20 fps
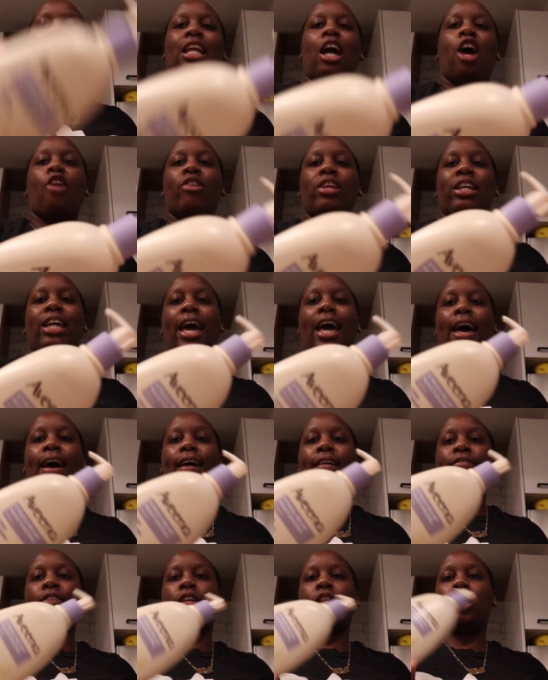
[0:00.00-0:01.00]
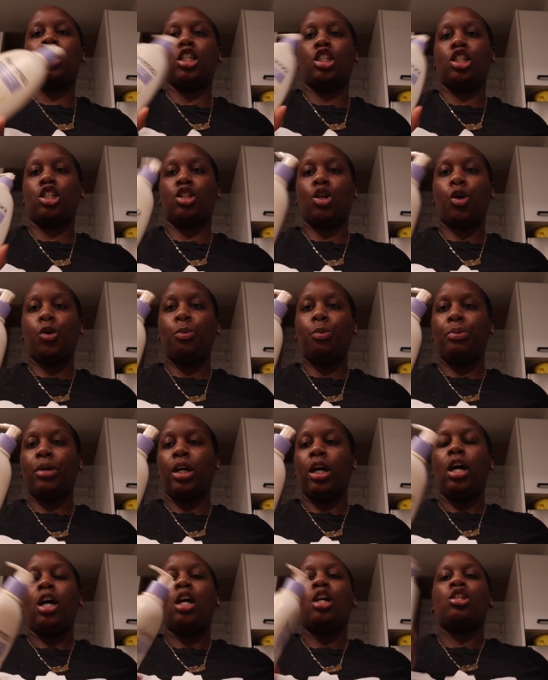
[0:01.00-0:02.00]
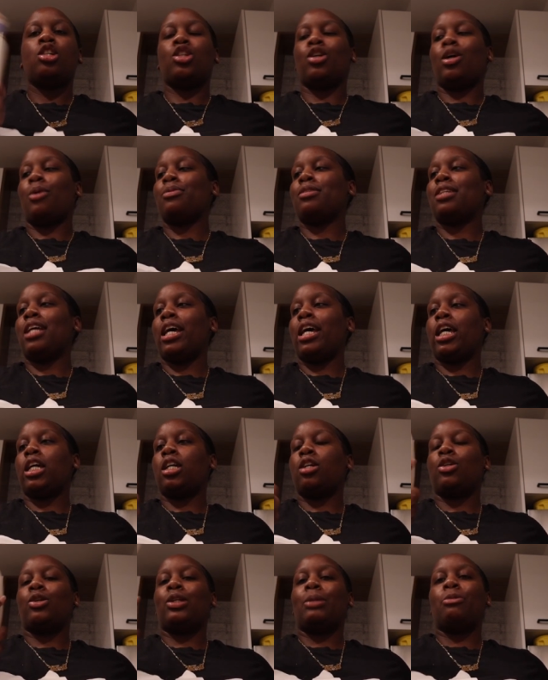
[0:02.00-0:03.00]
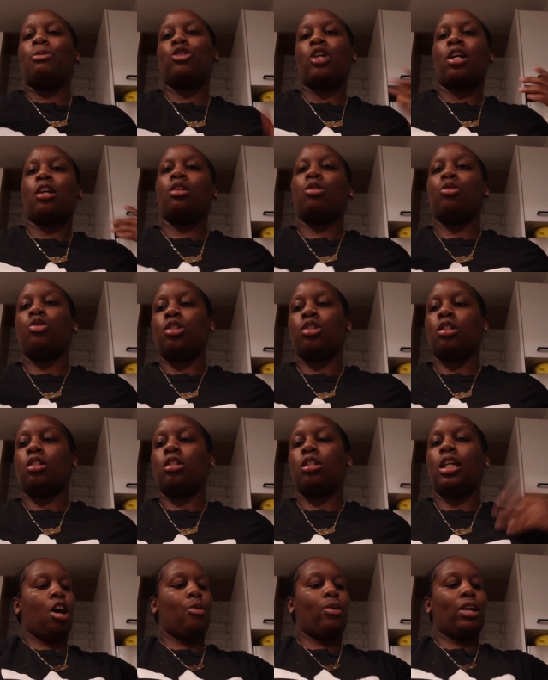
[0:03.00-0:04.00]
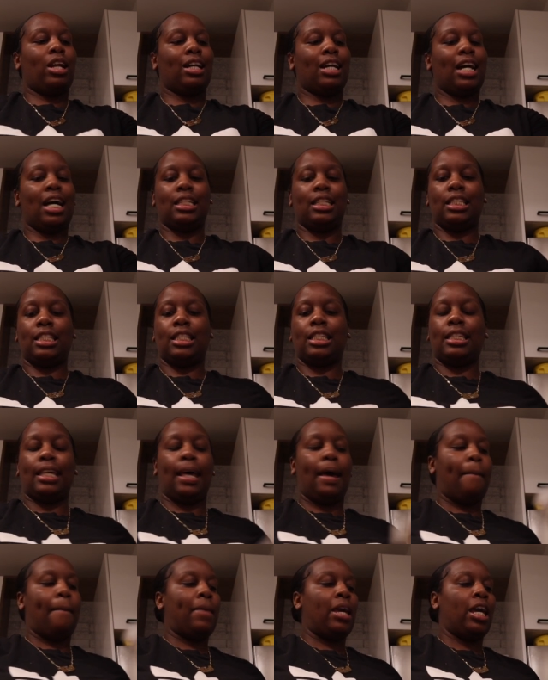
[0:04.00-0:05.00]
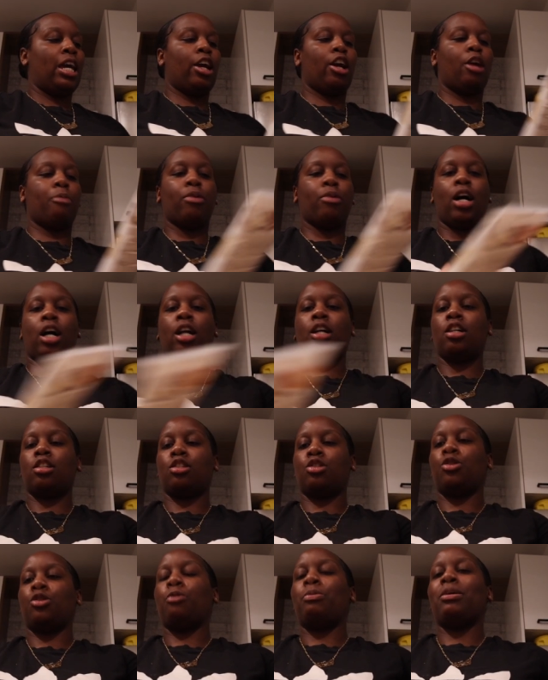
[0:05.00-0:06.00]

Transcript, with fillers: and I already have the soap so I was like, you know, let me try the lotion. Oh, and I got some hair products too